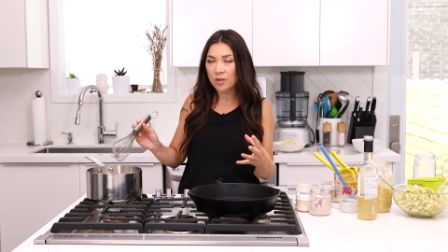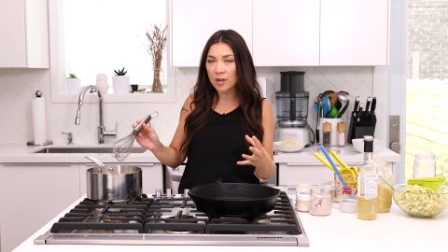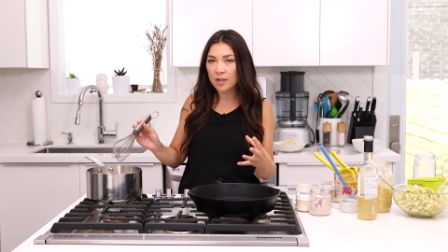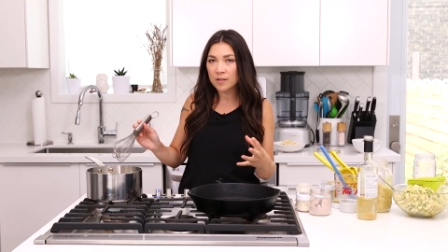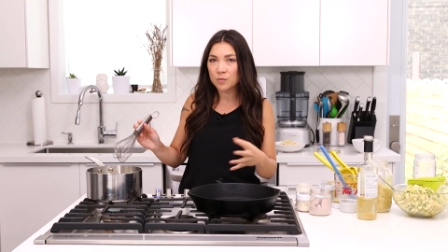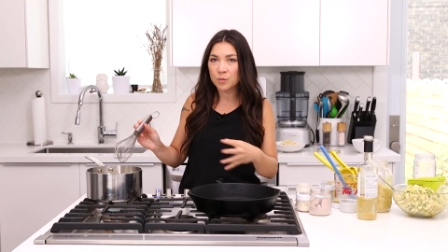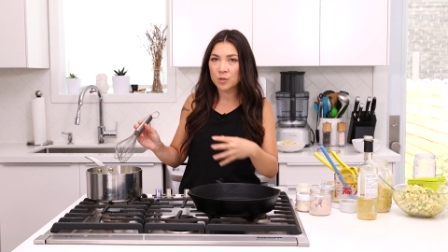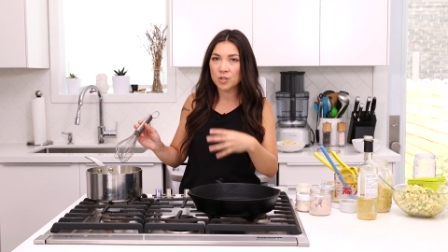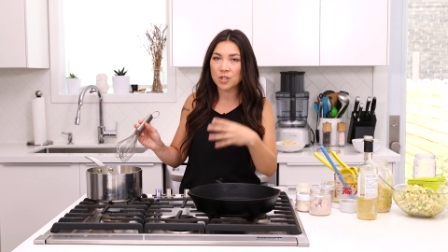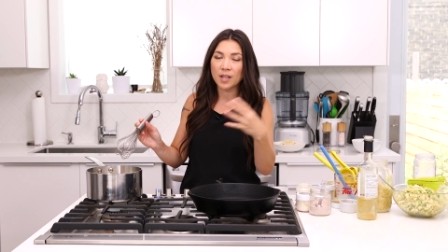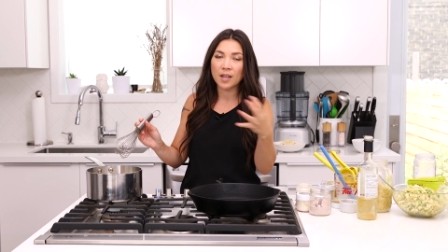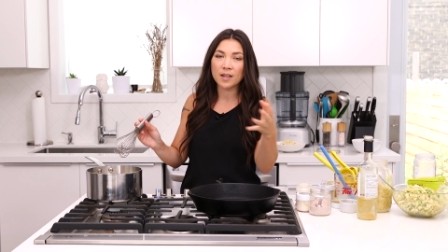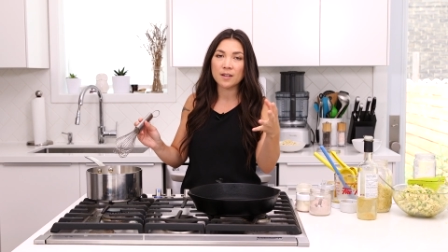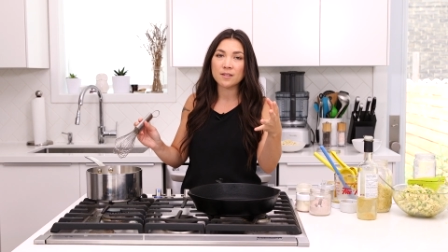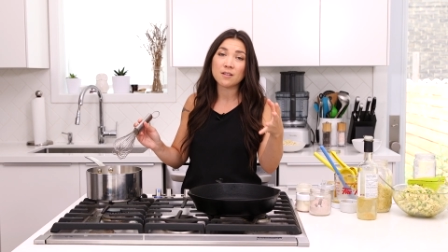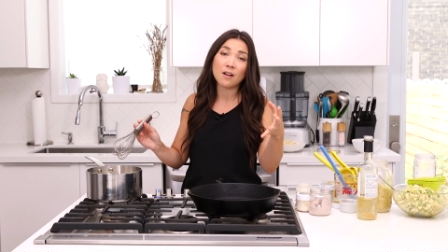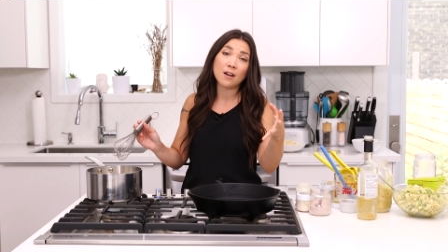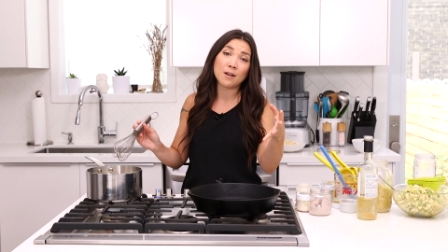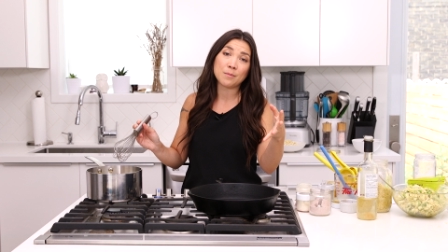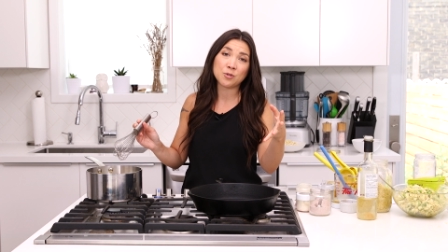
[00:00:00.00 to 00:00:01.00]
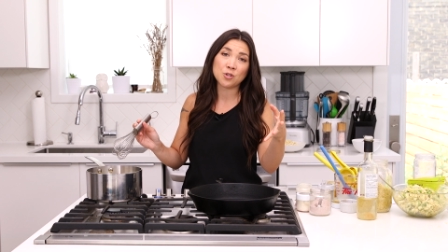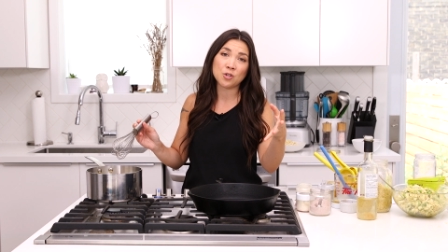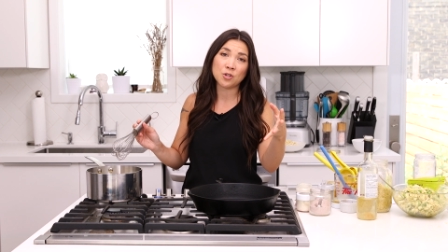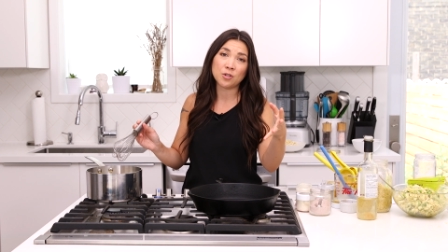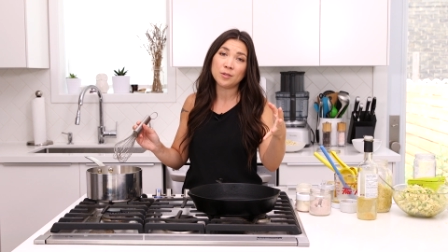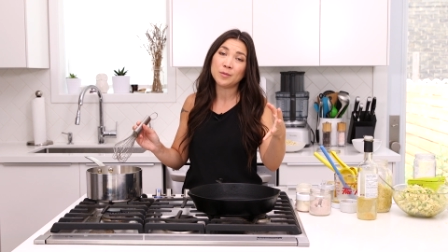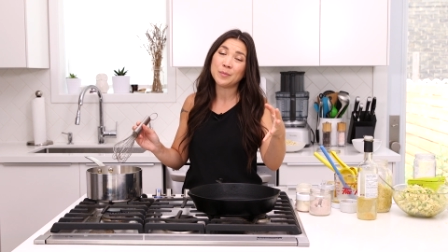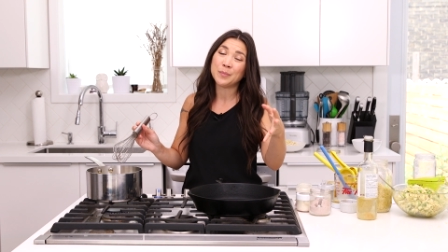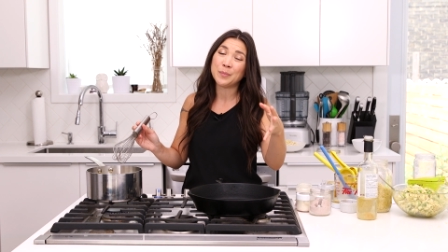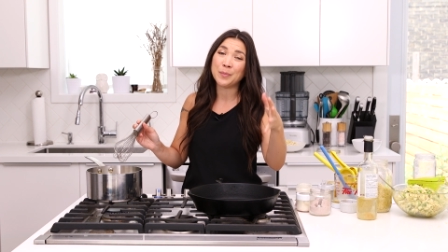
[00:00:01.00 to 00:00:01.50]
shreds, which again is
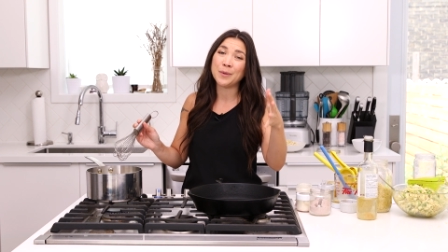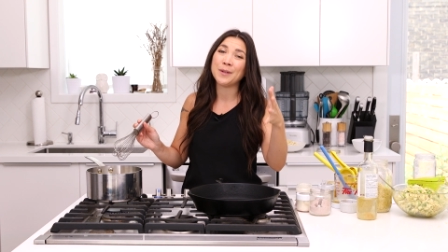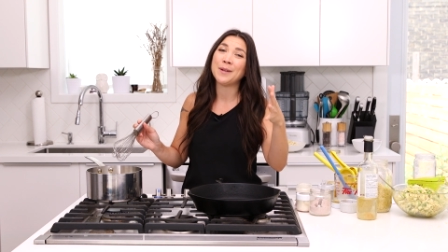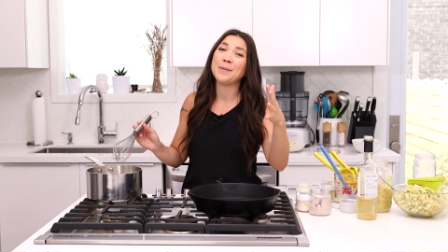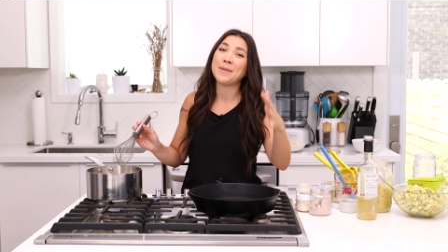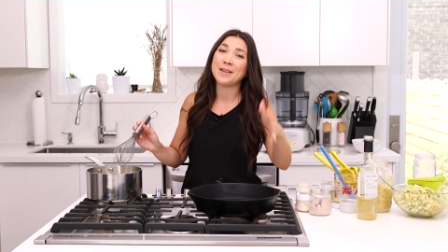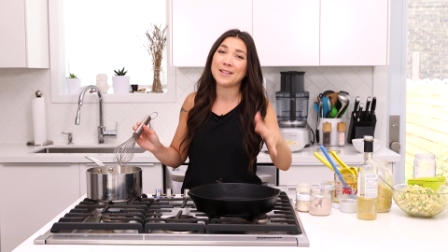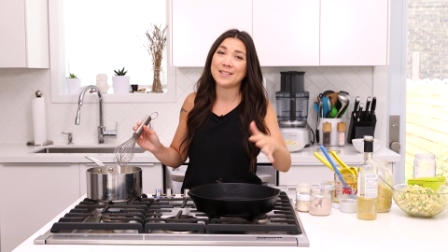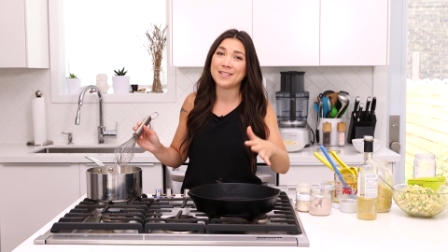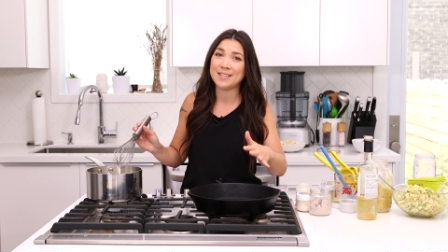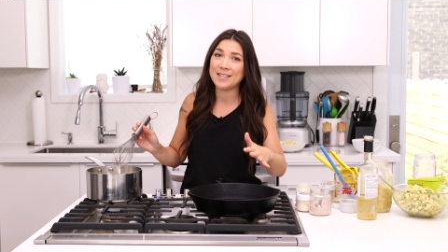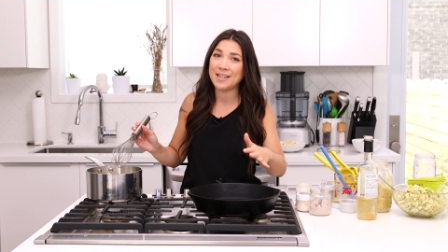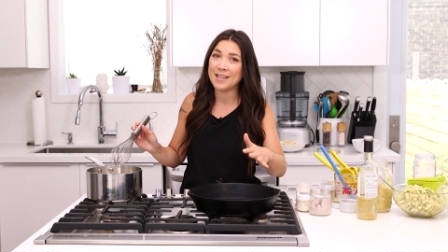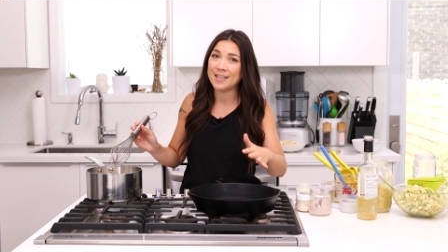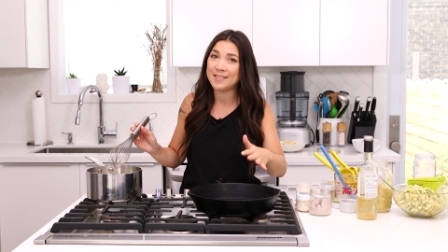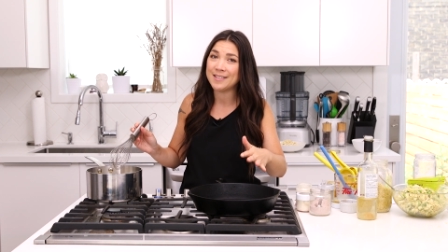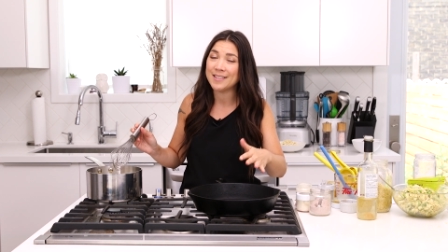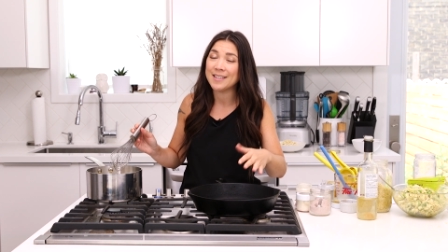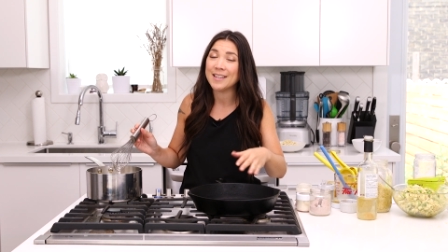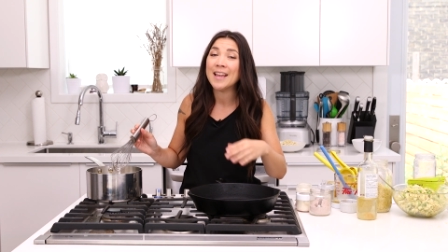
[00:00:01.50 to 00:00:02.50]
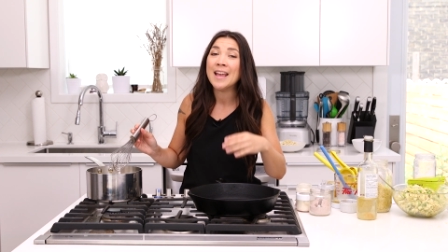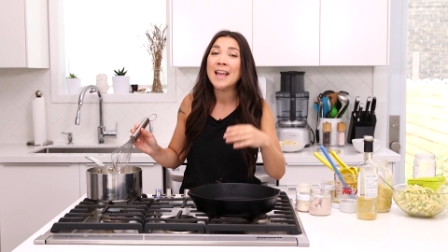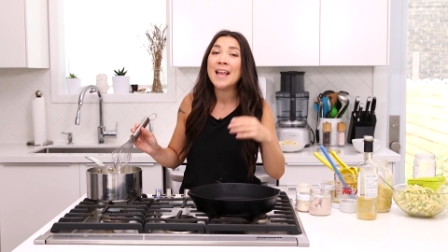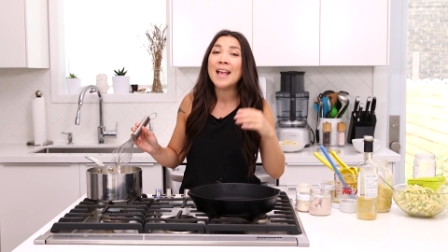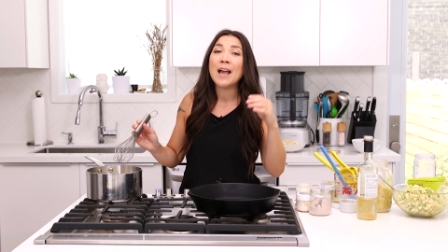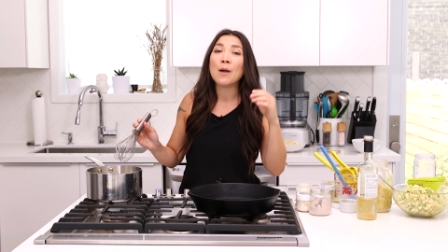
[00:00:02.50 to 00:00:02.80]
optional, but it makes it tasty.